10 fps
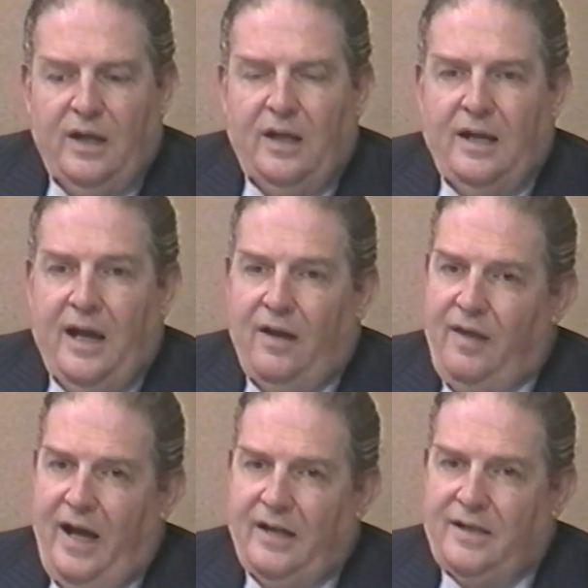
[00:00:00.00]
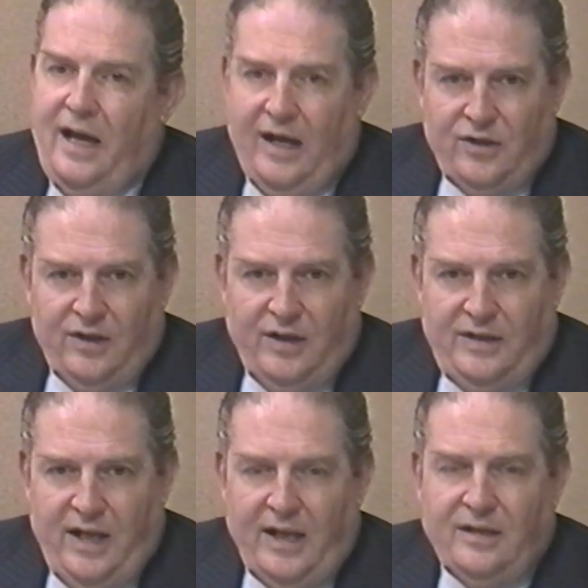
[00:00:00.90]
Now that's actually
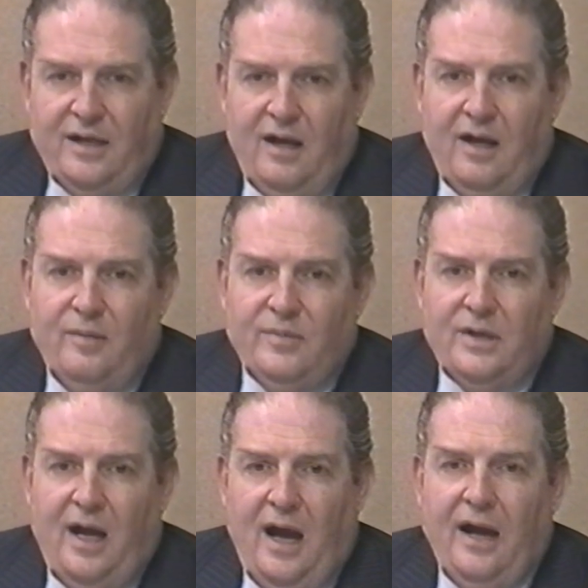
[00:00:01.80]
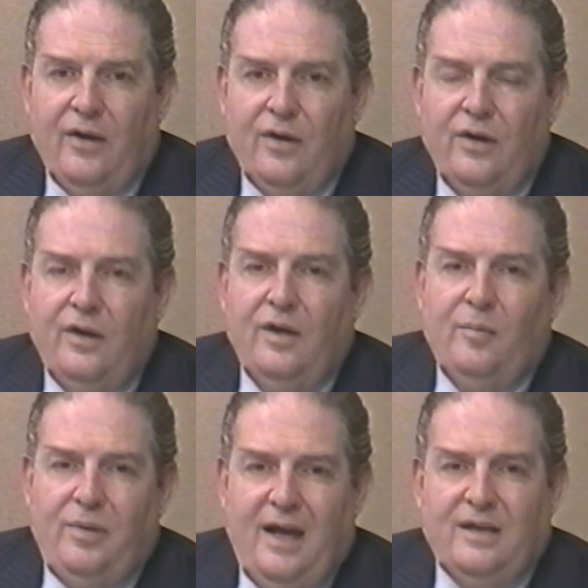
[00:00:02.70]
10 times higher
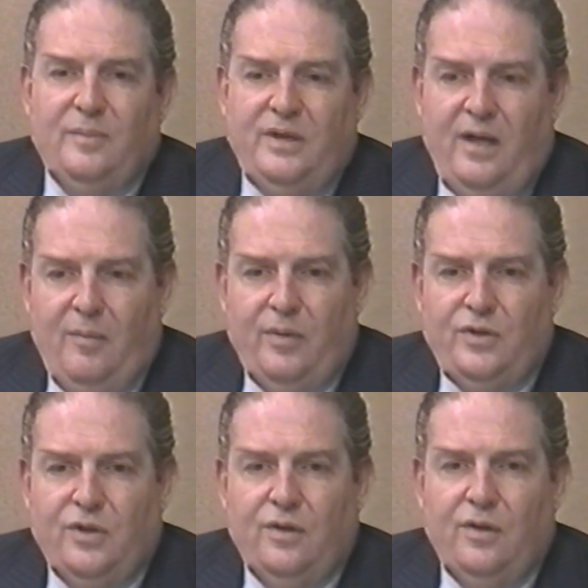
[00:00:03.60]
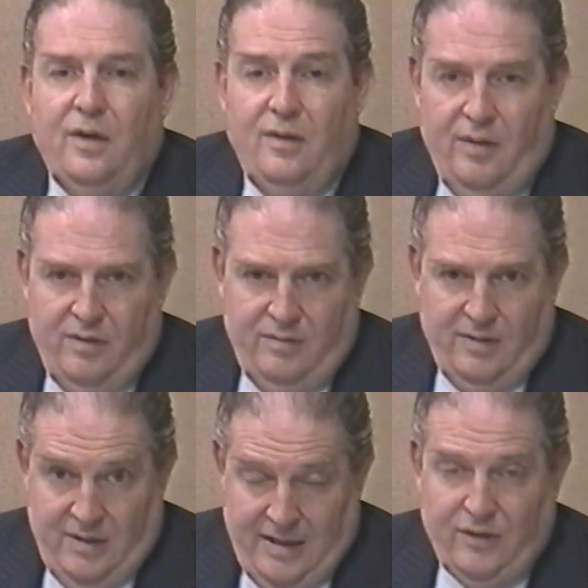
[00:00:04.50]
plasma temperature,
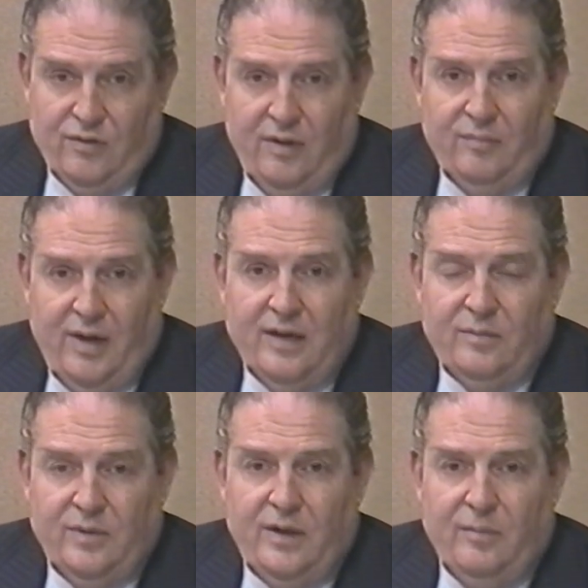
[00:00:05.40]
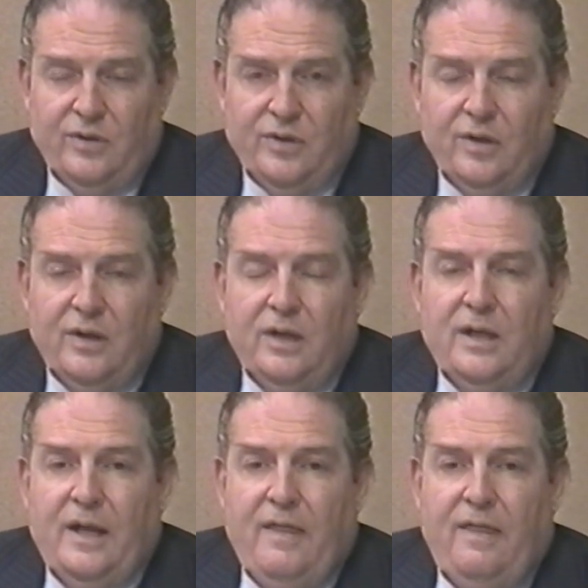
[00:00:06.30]
electron plasma temperature,
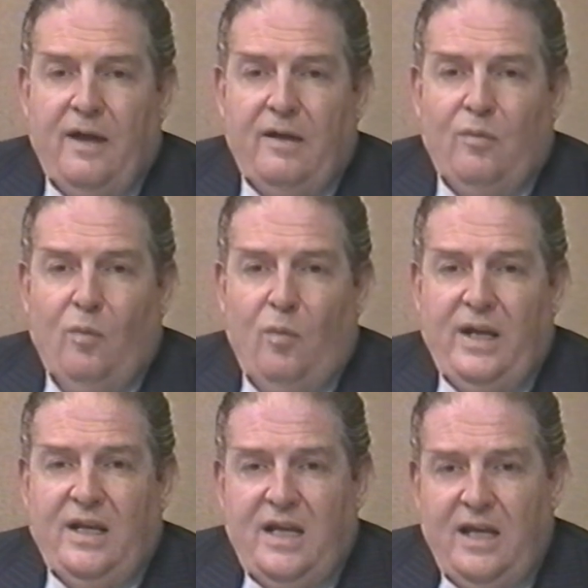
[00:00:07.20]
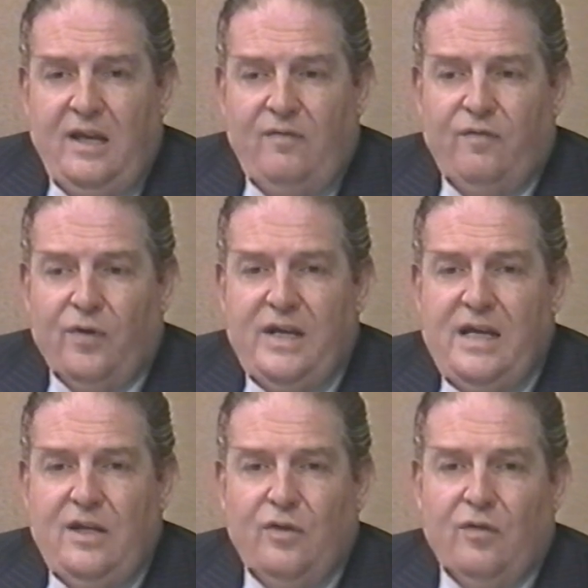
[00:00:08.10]
than we need for
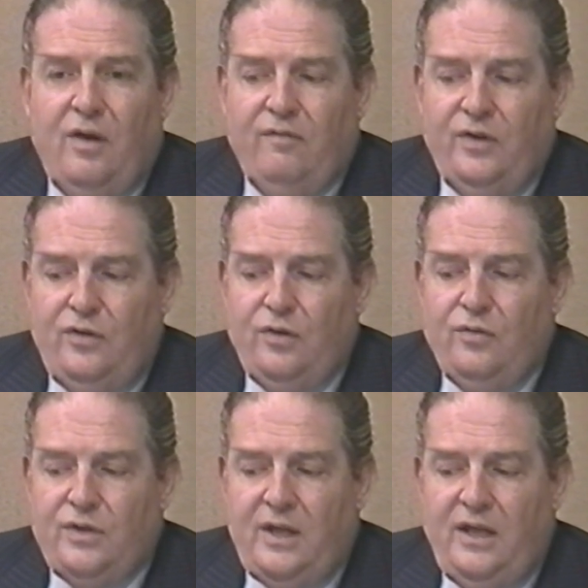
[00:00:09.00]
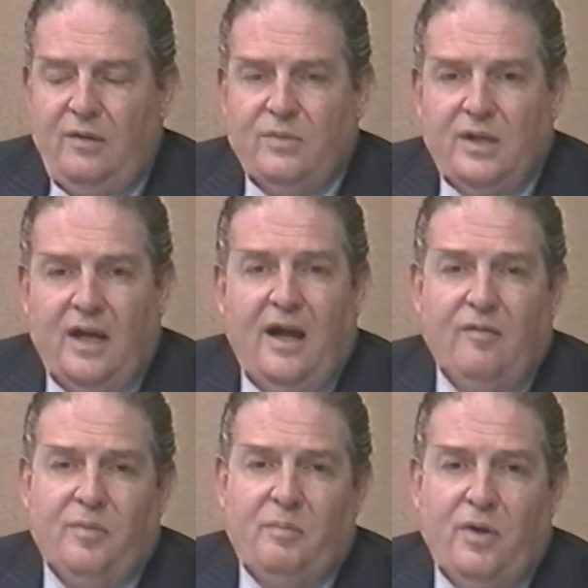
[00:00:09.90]
either of the two schemes that I
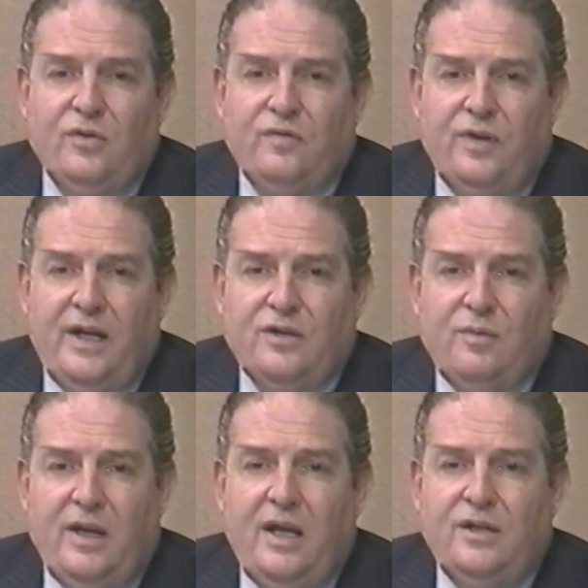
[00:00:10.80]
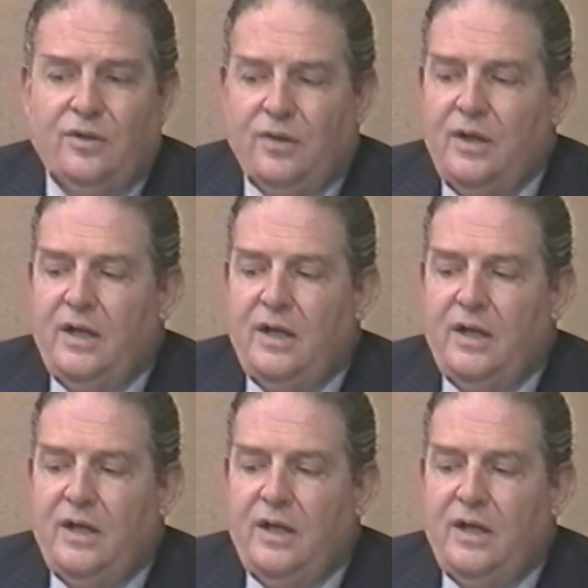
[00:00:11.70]
have proposed for an X-ray laser.